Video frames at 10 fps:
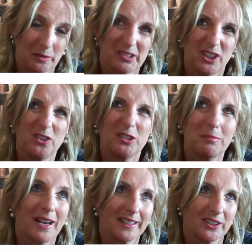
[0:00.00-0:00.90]
There was a huge
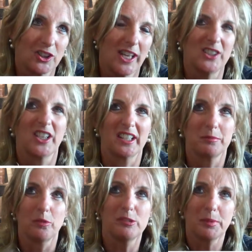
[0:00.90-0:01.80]
market change, and I
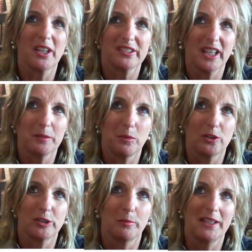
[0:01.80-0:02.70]
suppose because I had
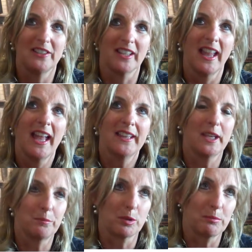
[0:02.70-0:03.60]
bought the building,
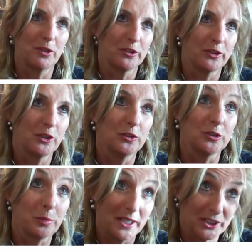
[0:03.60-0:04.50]
it put me under
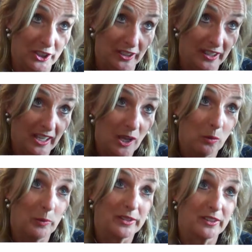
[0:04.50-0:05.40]
huge pressure
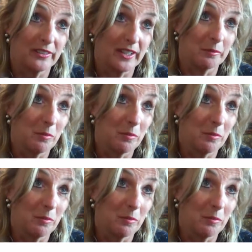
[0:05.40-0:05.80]
with the